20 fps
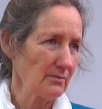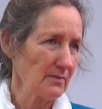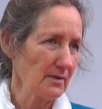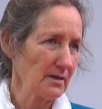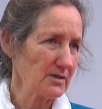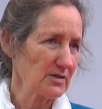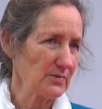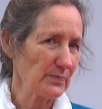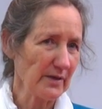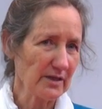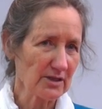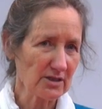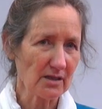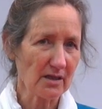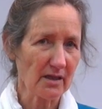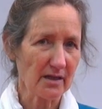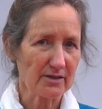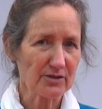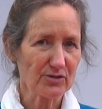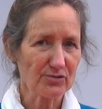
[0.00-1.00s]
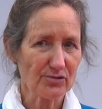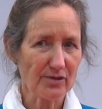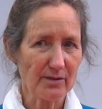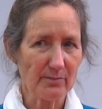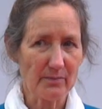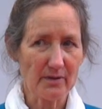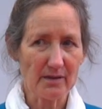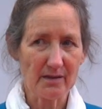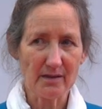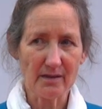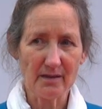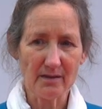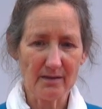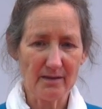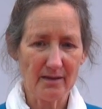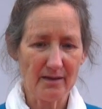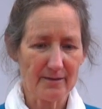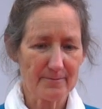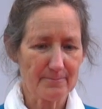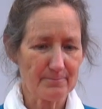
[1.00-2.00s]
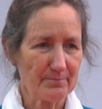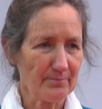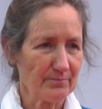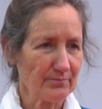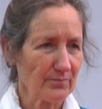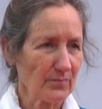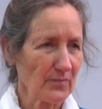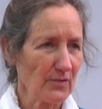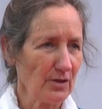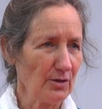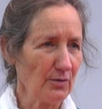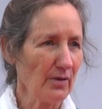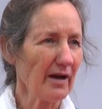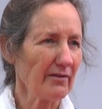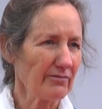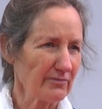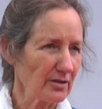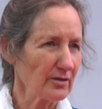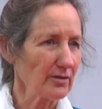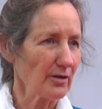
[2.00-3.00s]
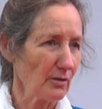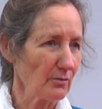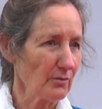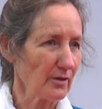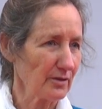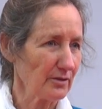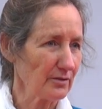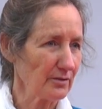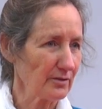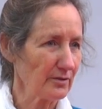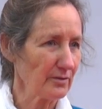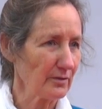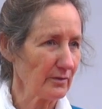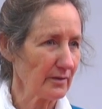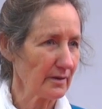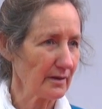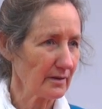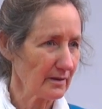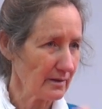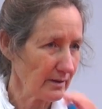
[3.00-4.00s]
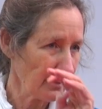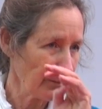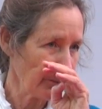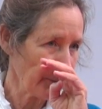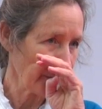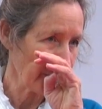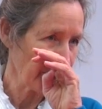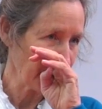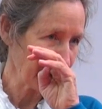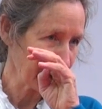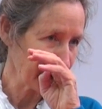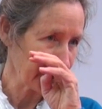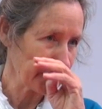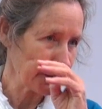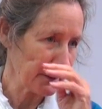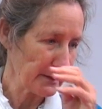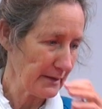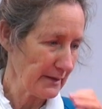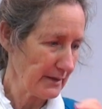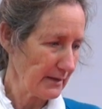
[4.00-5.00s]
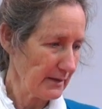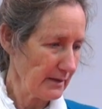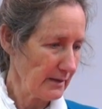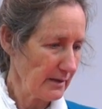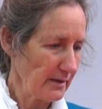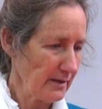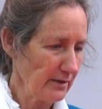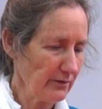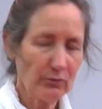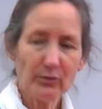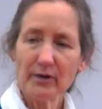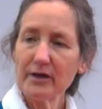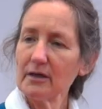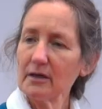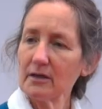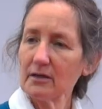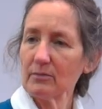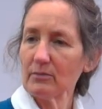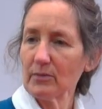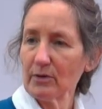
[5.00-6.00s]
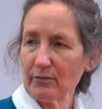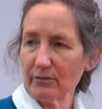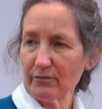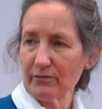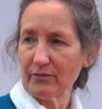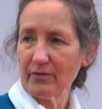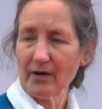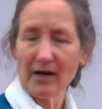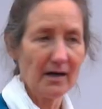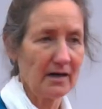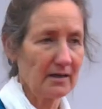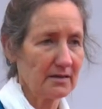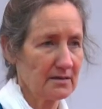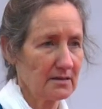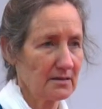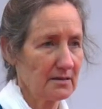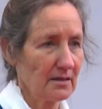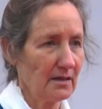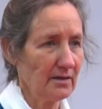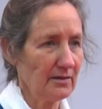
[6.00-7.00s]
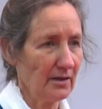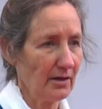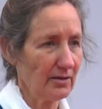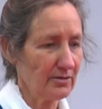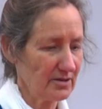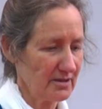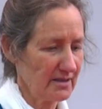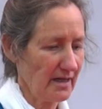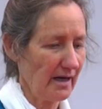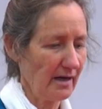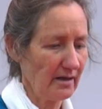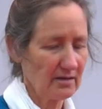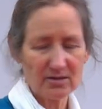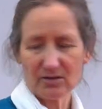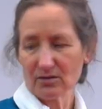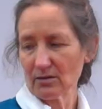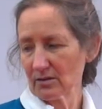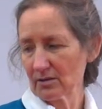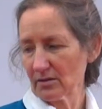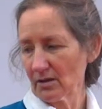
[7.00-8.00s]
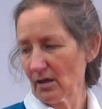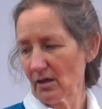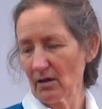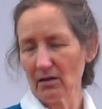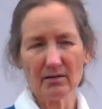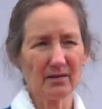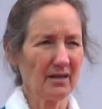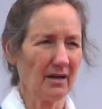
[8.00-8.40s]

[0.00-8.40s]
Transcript: specialised treatment in that you have to know what you're doing, because if we didn't move fast and those towels got cold,